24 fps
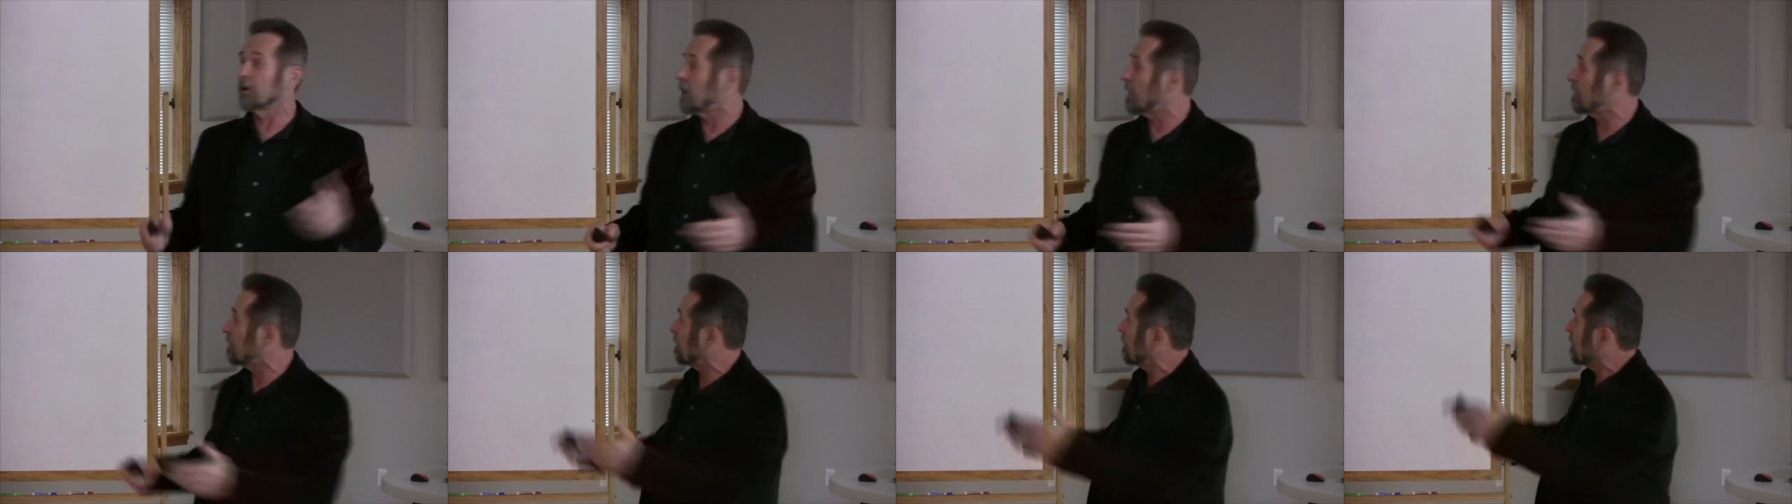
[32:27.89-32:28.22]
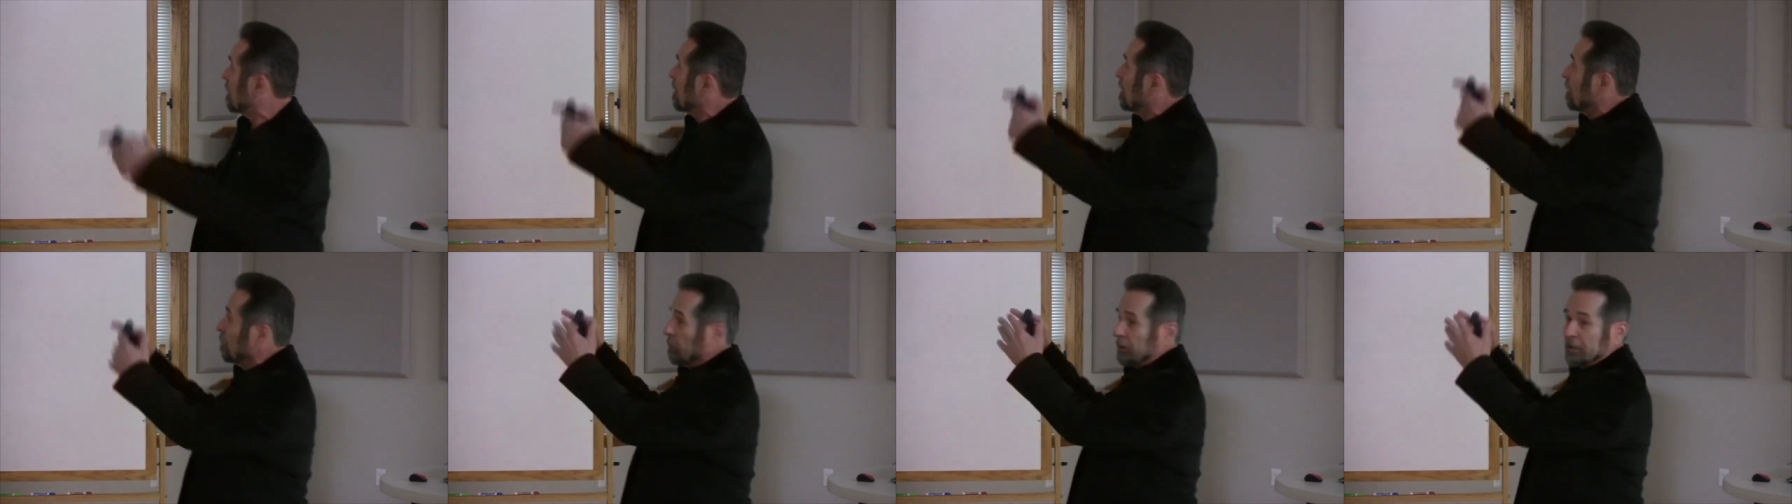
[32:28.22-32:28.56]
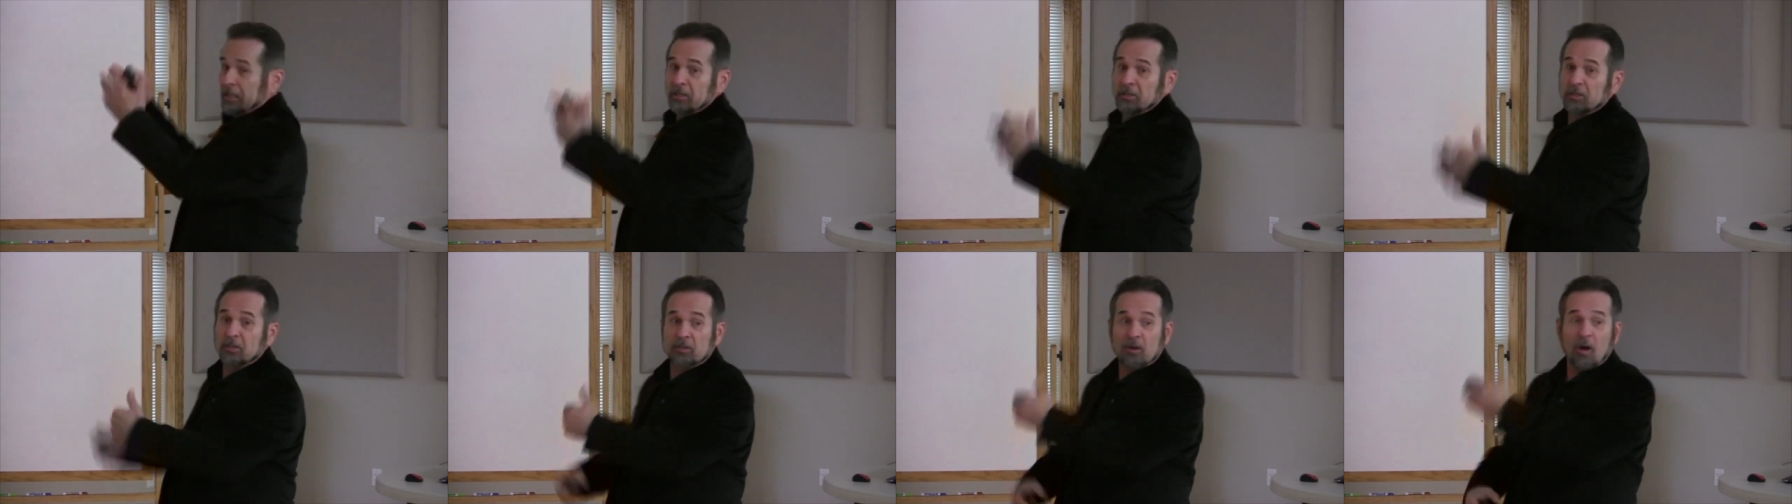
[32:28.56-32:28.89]
another. But
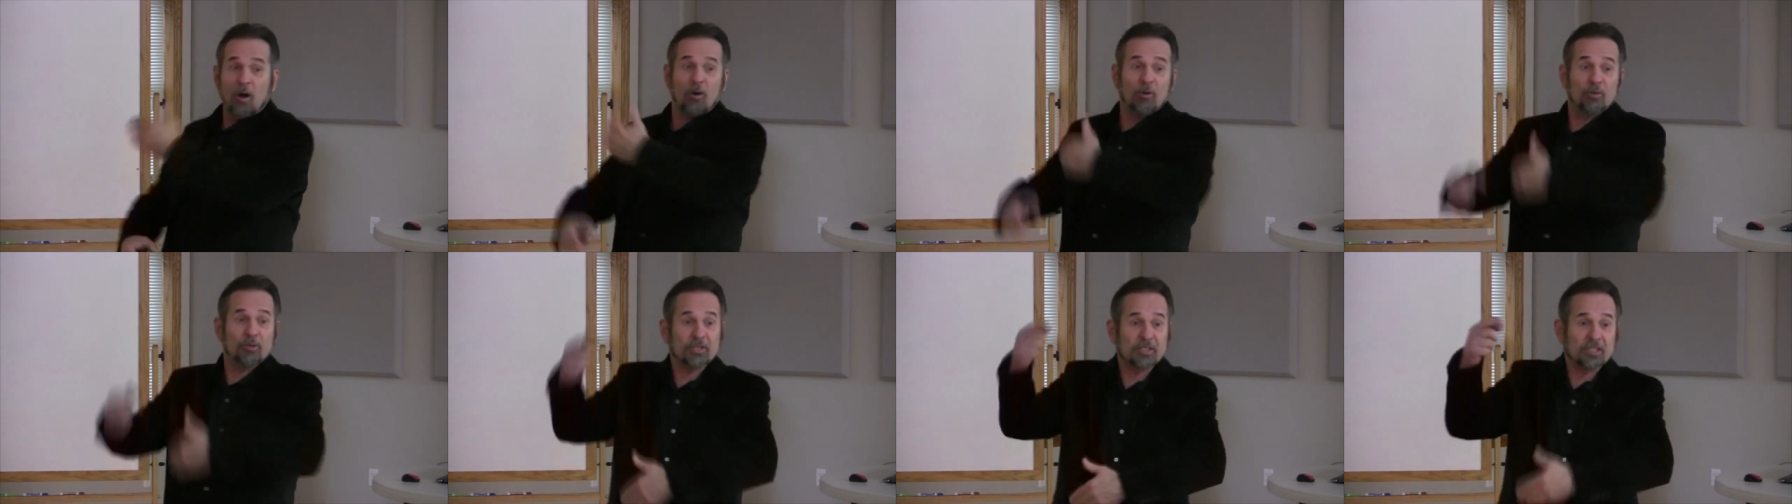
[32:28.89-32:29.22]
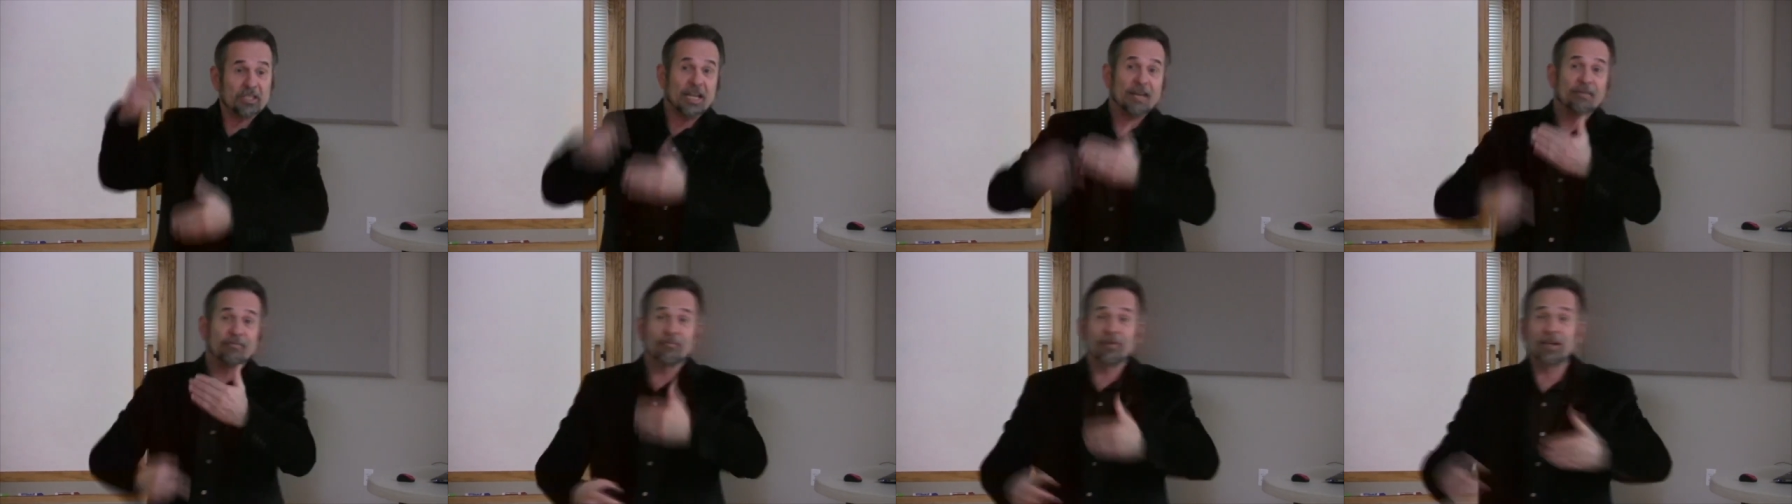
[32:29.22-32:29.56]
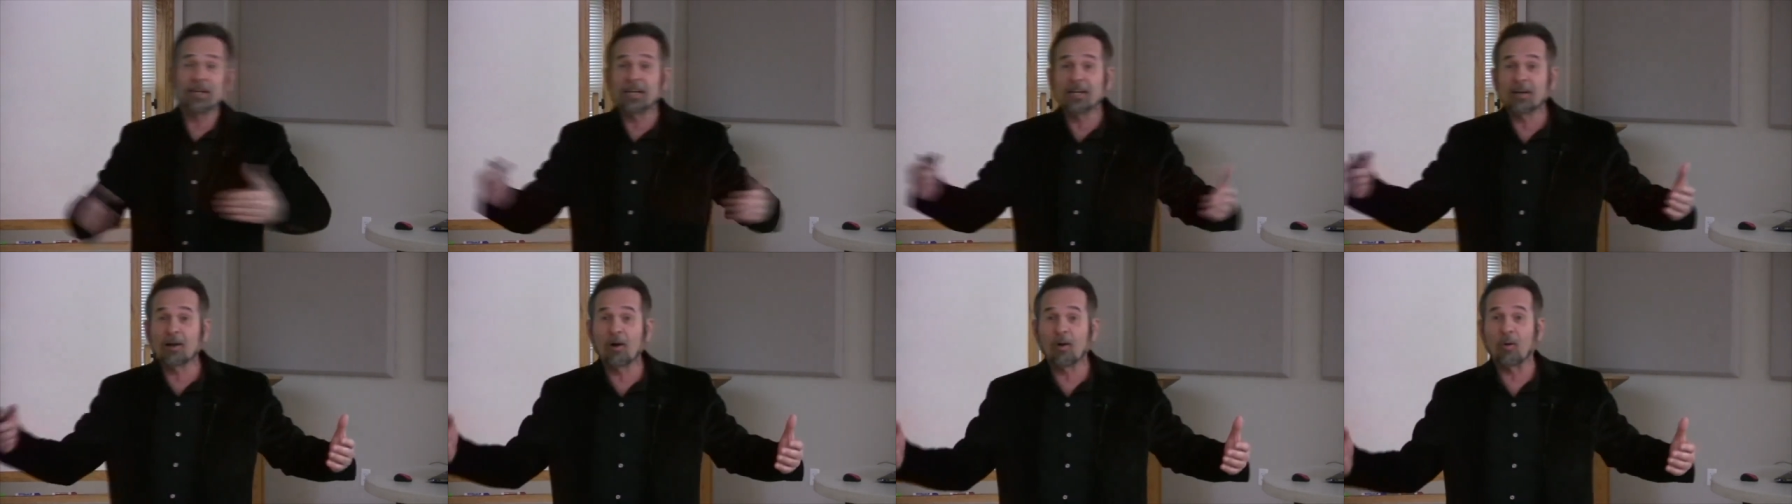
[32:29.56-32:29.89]
this is all in the same
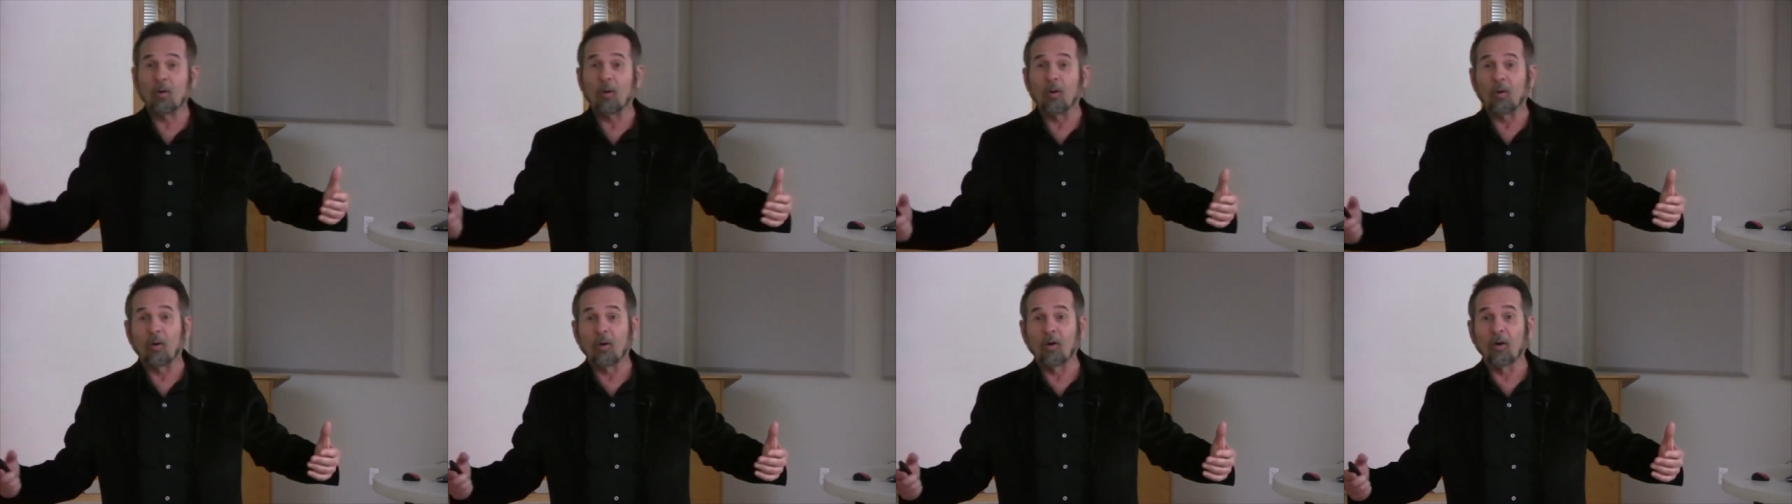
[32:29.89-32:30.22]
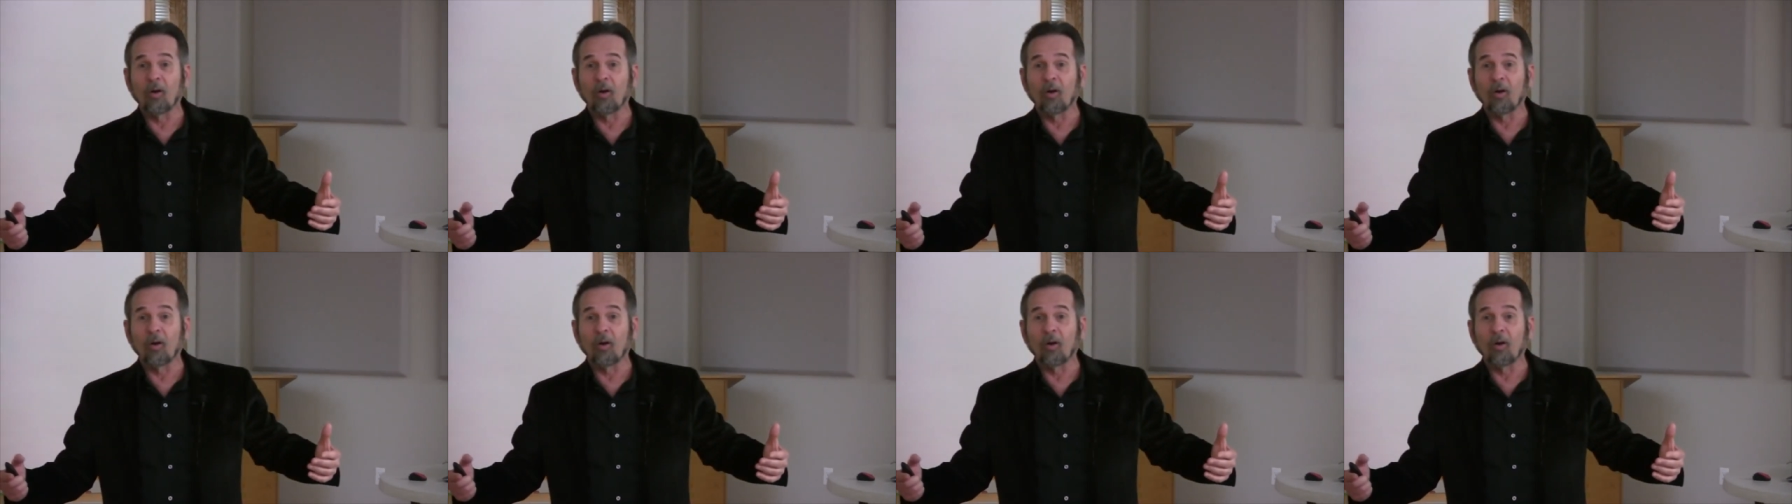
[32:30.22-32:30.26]
video.